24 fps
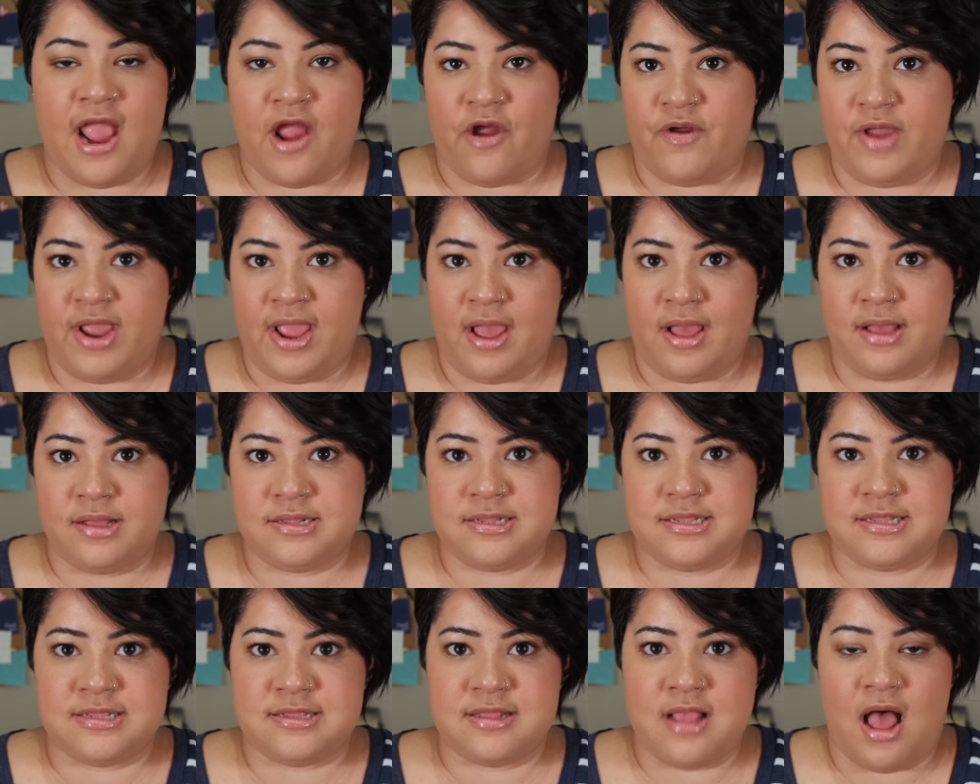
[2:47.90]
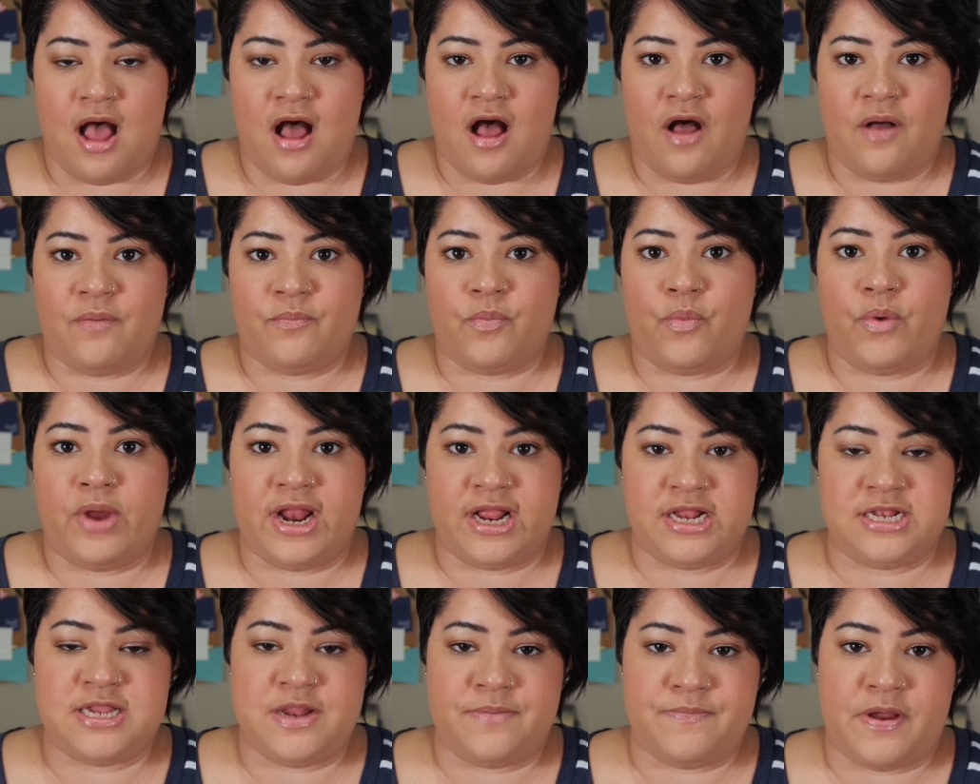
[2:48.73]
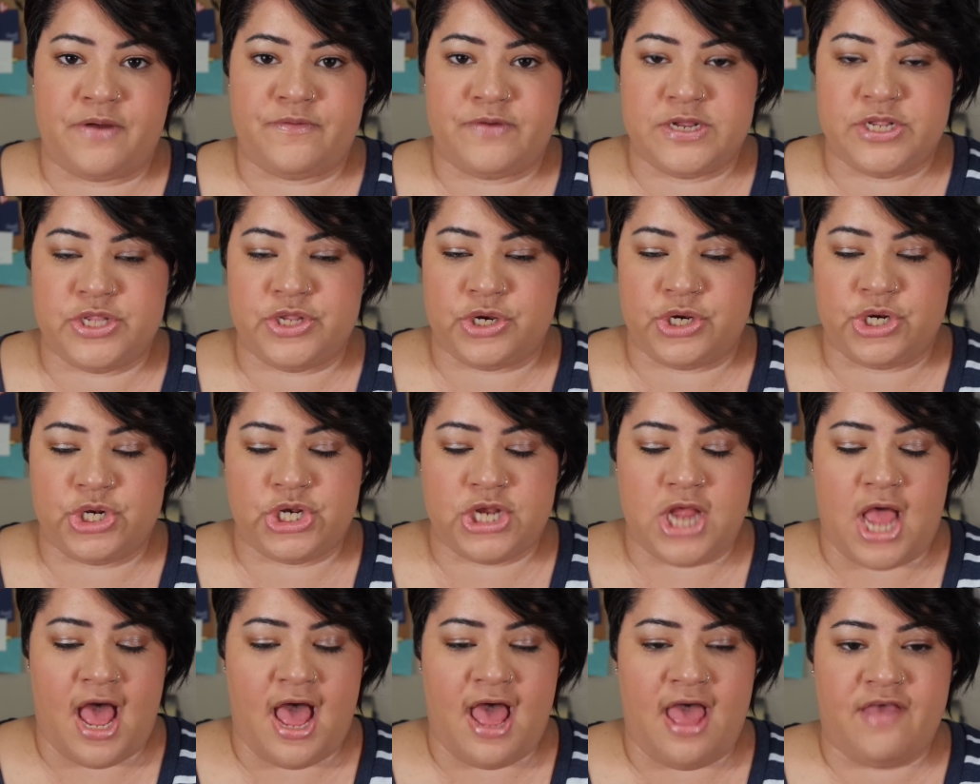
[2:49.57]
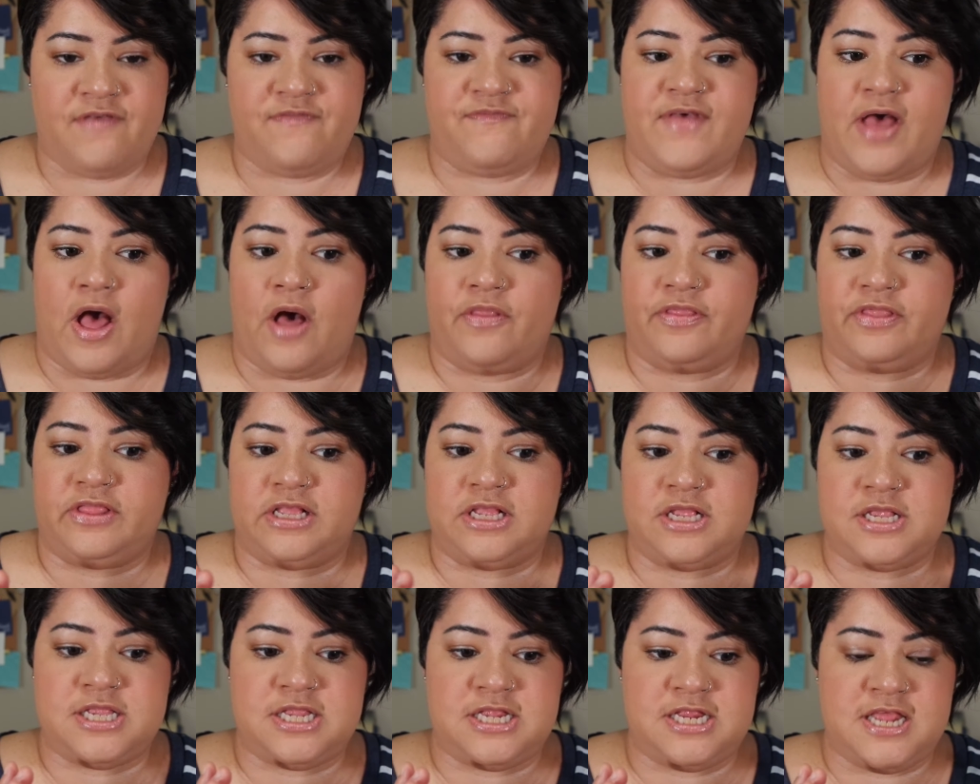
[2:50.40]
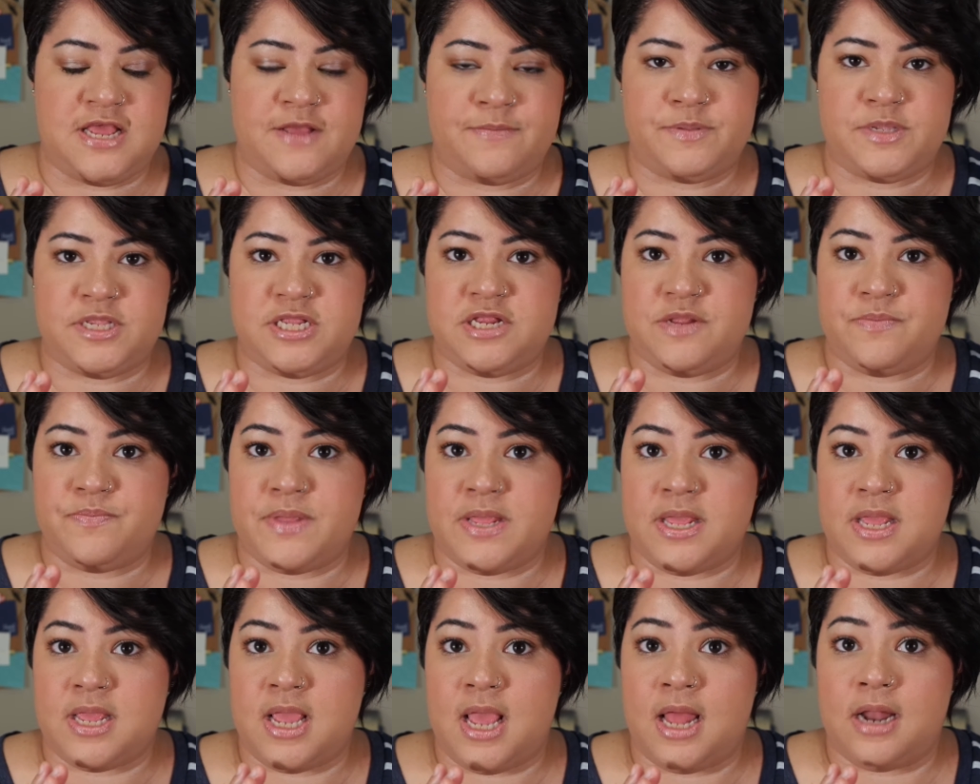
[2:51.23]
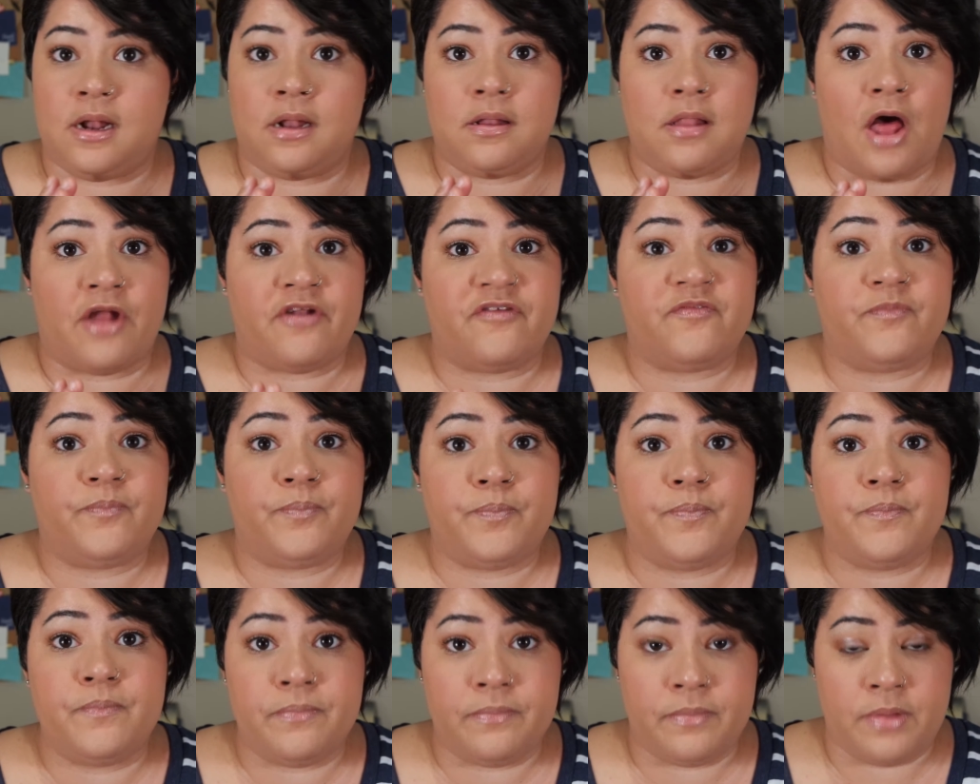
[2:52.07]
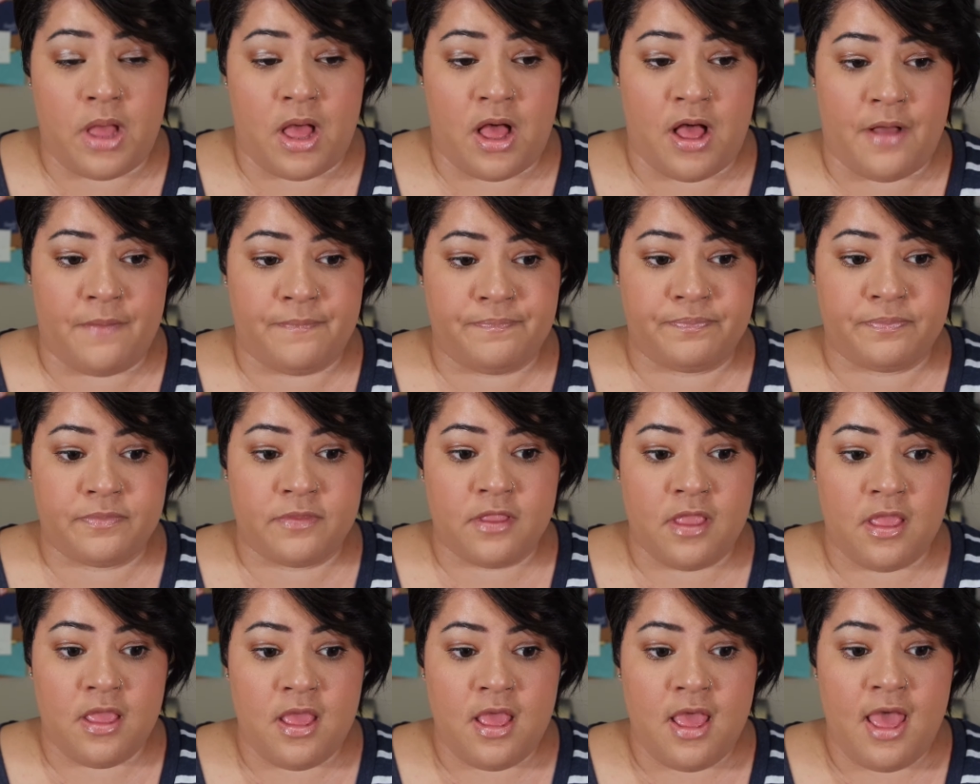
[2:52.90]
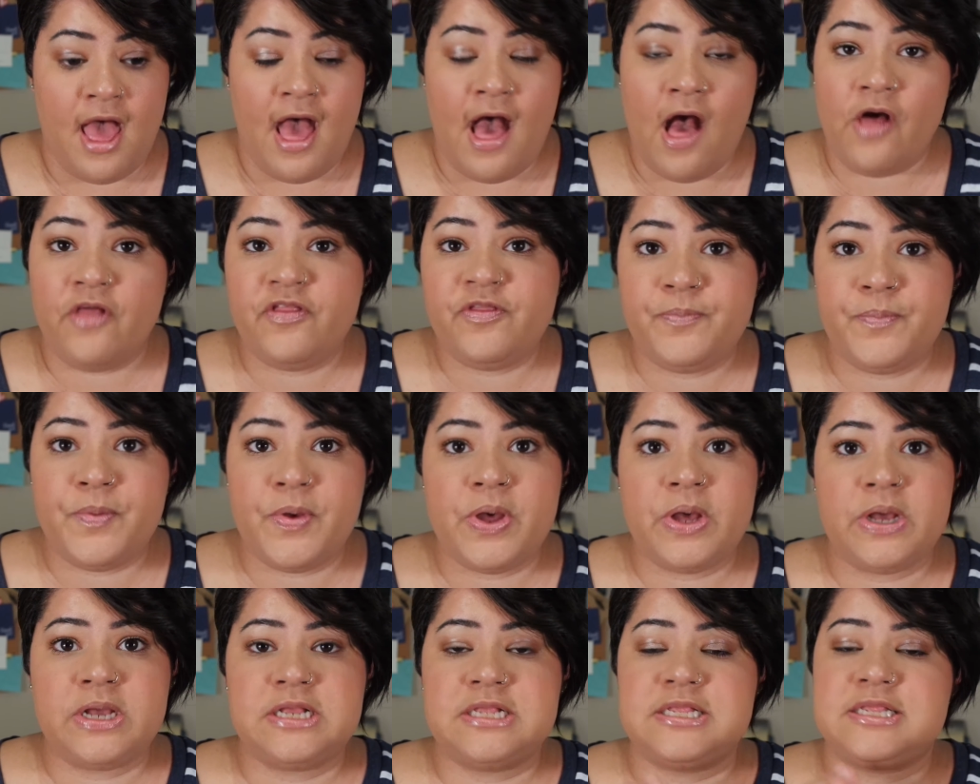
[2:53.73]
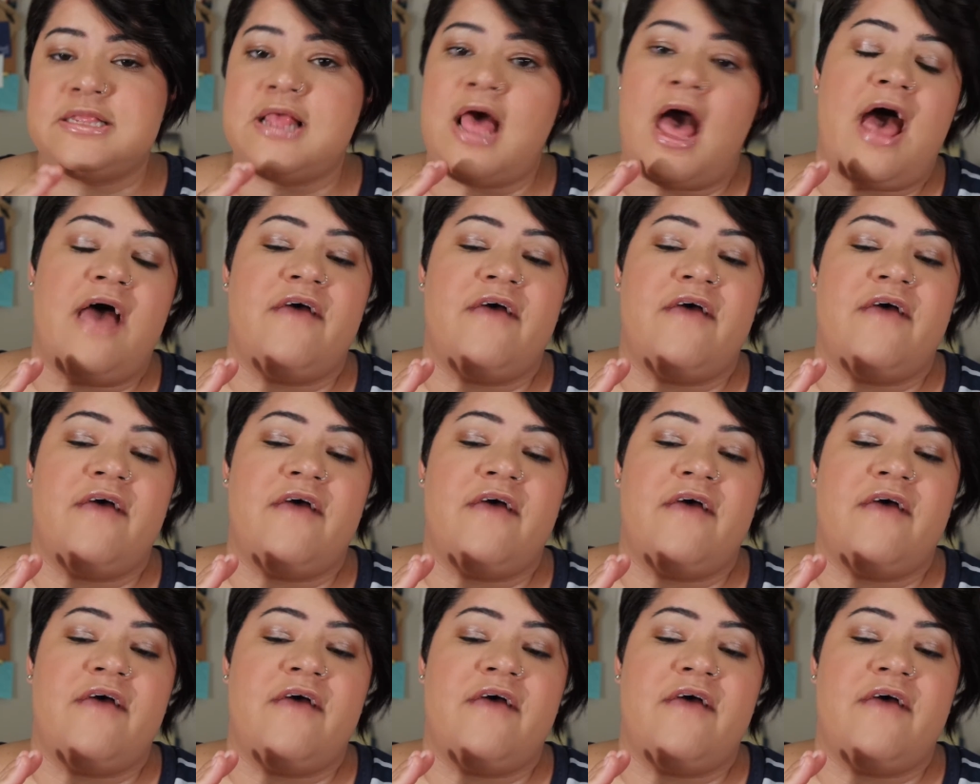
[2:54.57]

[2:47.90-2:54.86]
areas. When I did my research, I found these tips to be in a lot of health books.